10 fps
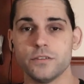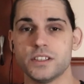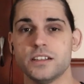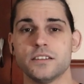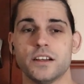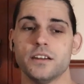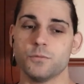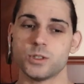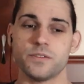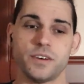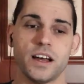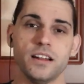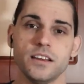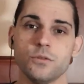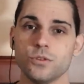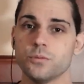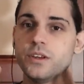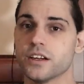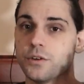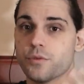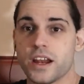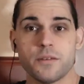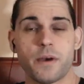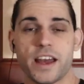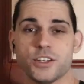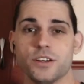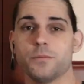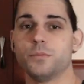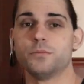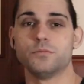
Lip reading: Dolph Ziggler and Mustafa Ali would be a great matchup.